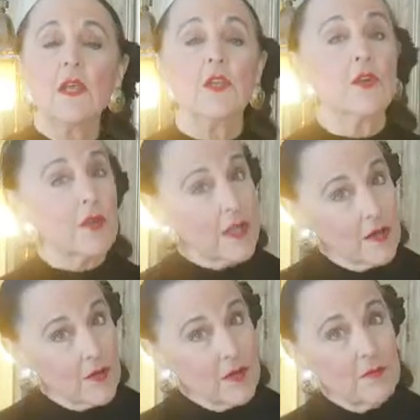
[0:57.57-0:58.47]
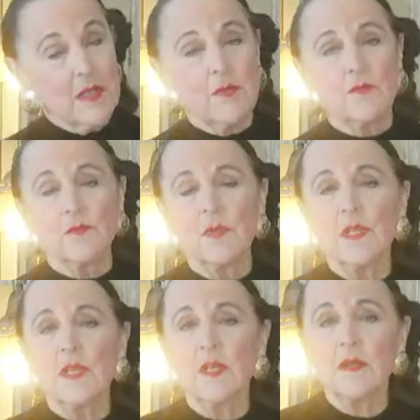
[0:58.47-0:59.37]
you're hearing me
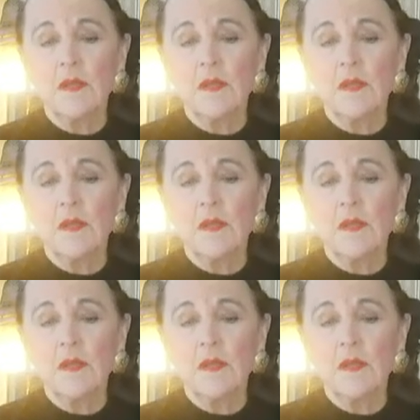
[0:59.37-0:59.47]
reading